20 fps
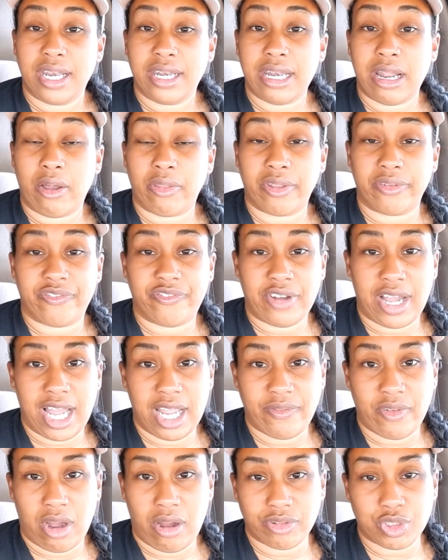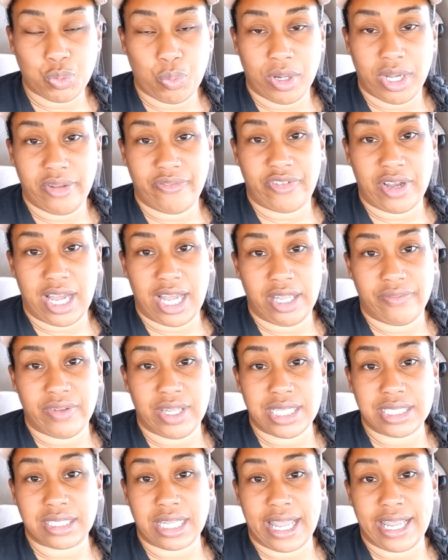Now the 5 off 25
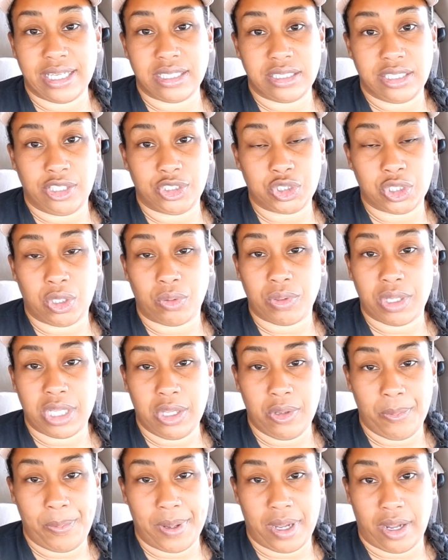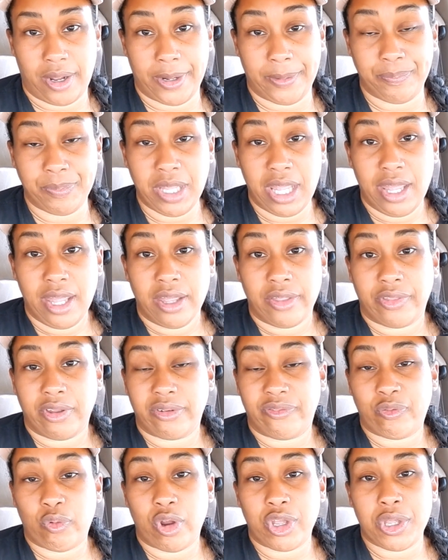is a digital coupon.
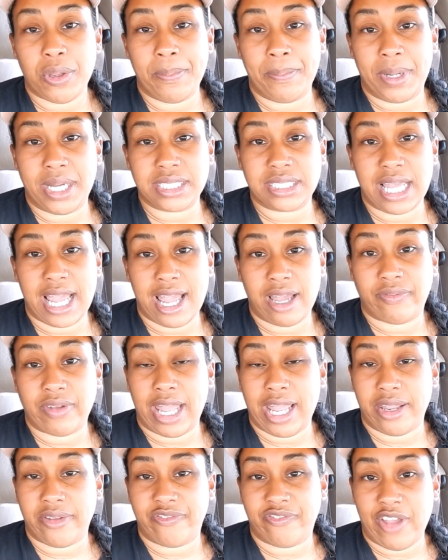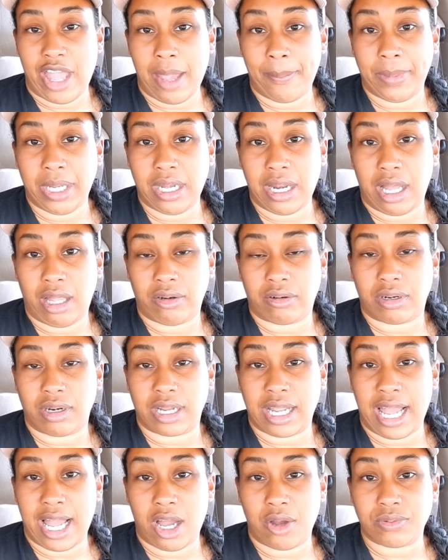Therefore you must have a family dollar
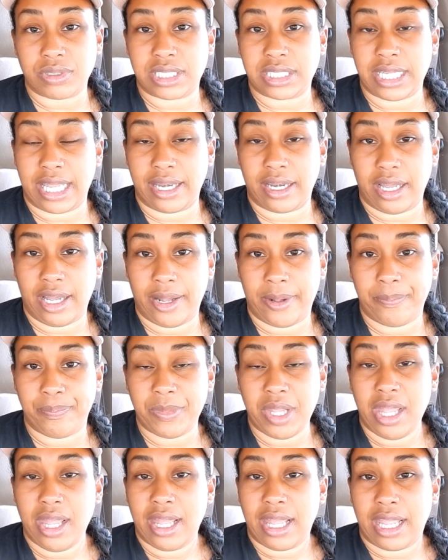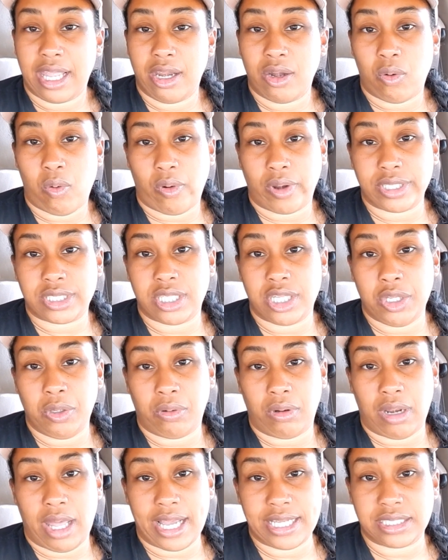account set up in order to
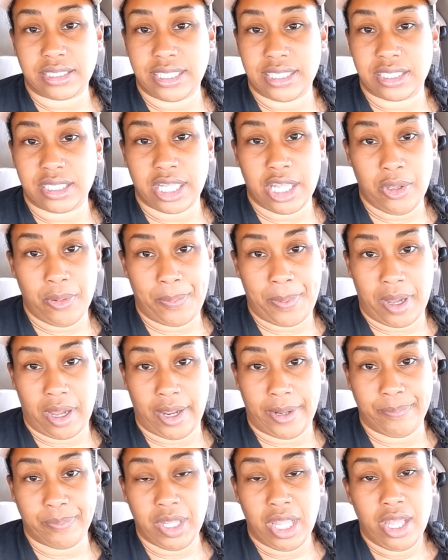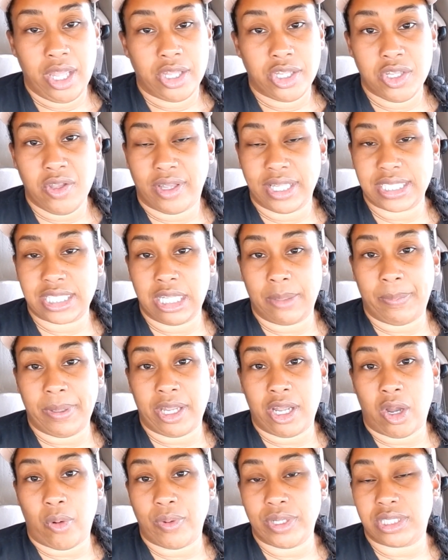utilize this coupon. You can
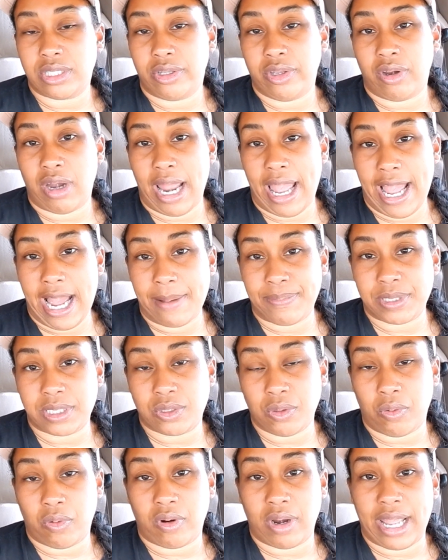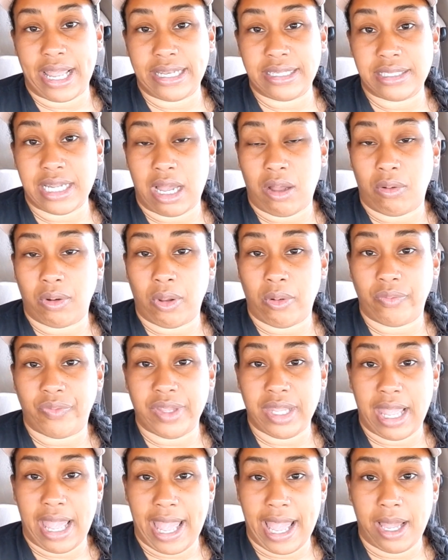simply go into your app store and download
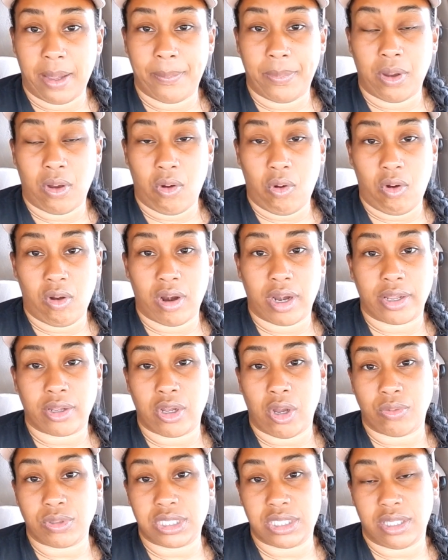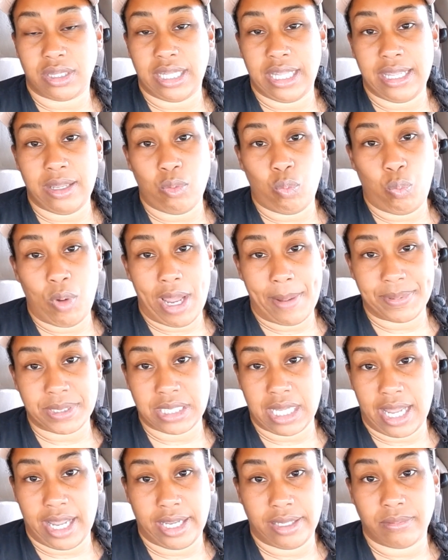the app or go to the
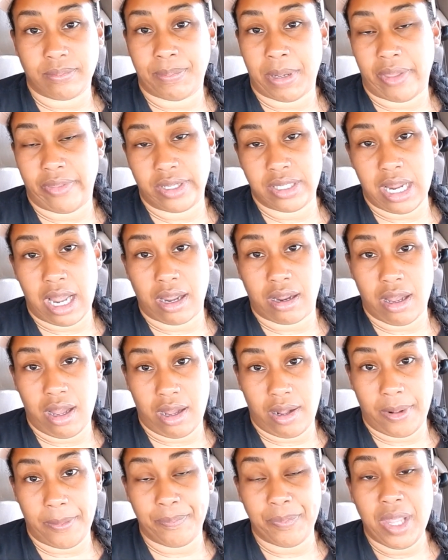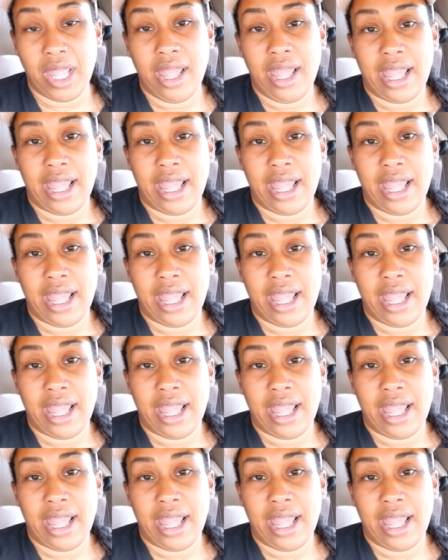website by the .com,